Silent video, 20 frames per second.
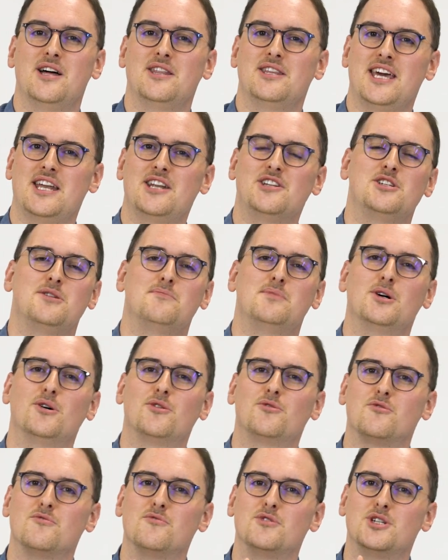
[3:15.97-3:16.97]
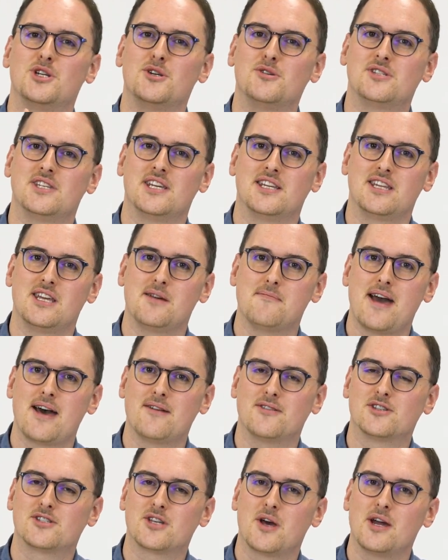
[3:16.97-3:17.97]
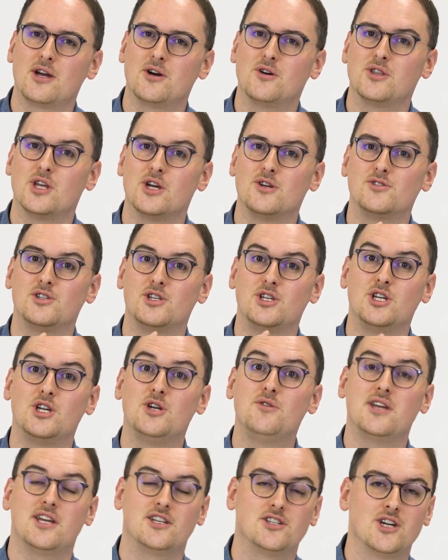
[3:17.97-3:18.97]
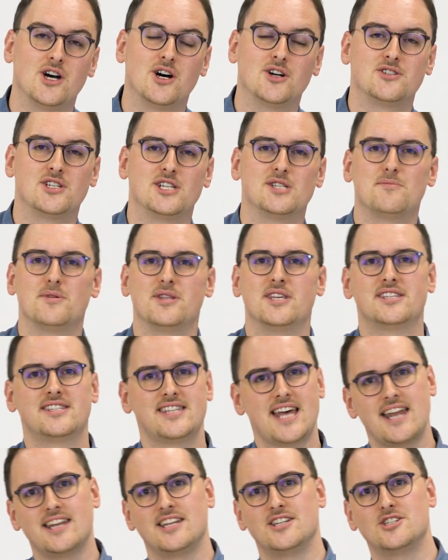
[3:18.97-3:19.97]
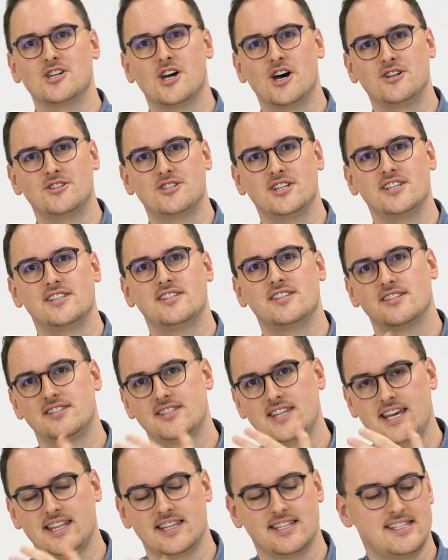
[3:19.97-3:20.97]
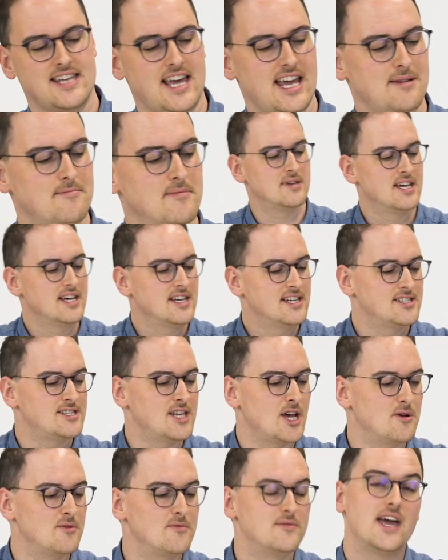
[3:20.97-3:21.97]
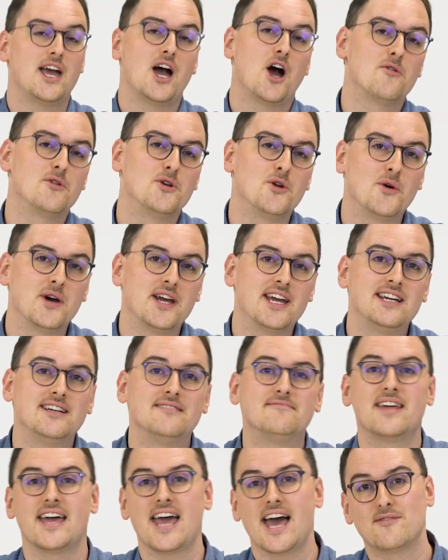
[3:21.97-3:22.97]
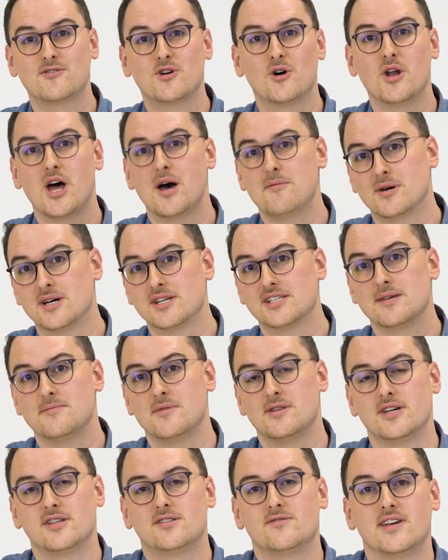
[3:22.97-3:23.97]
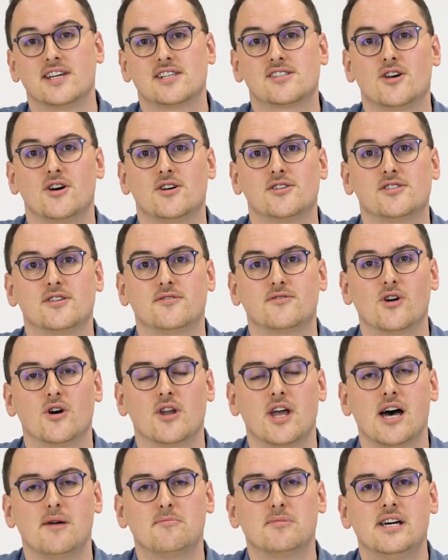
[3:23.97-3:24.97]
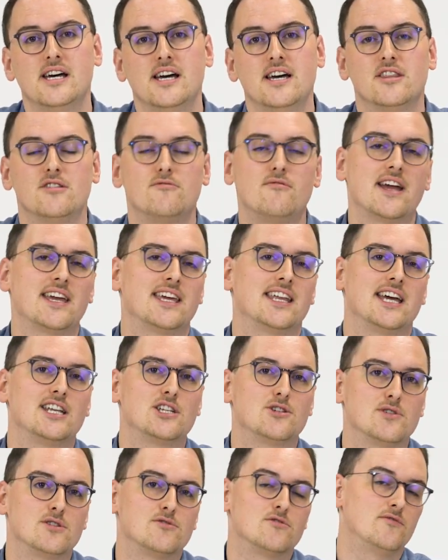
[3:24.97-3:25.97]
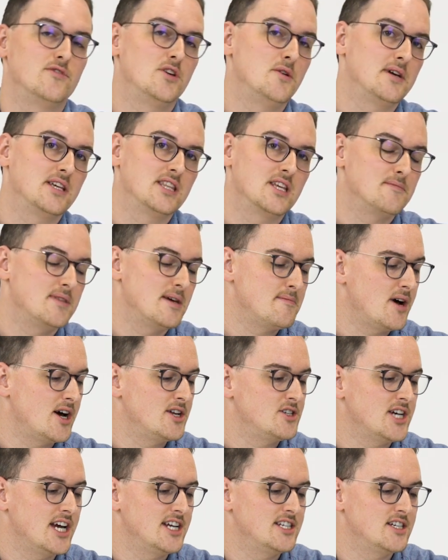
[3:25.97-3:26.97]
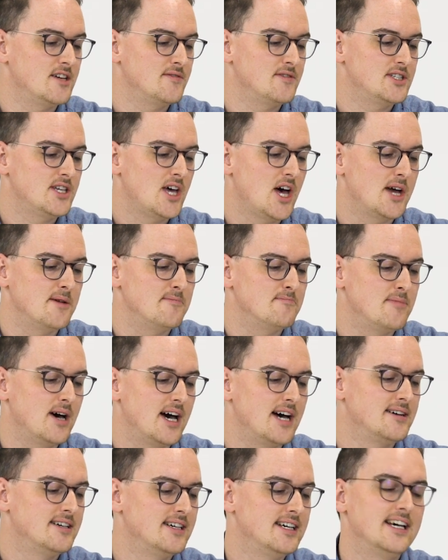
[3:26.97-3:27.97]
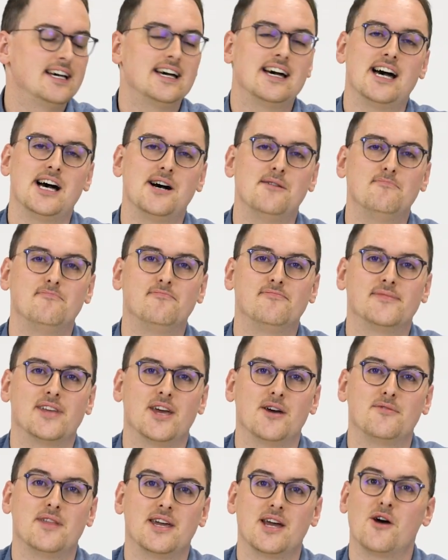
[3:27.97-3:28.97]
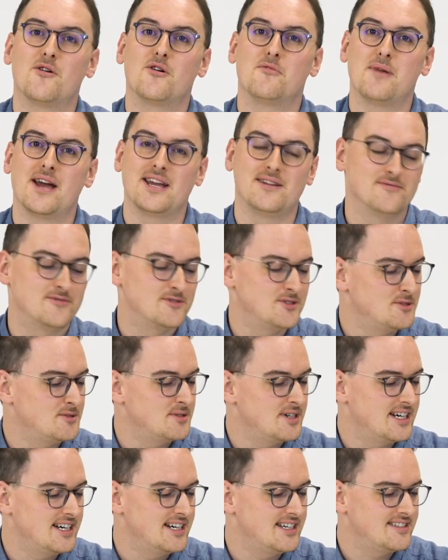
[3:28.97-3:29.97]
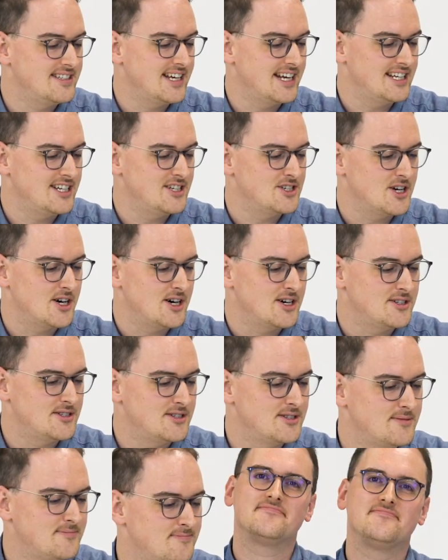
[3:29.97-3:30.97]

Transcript: the energy bill, through reducing the amount that's going on those unit charges, but the standing charges stay the same. So they are annoying. They have gone up because some of those fixed costs have gone up. The regulator is reviewing them. They might change over time, but they are a painful daily charge.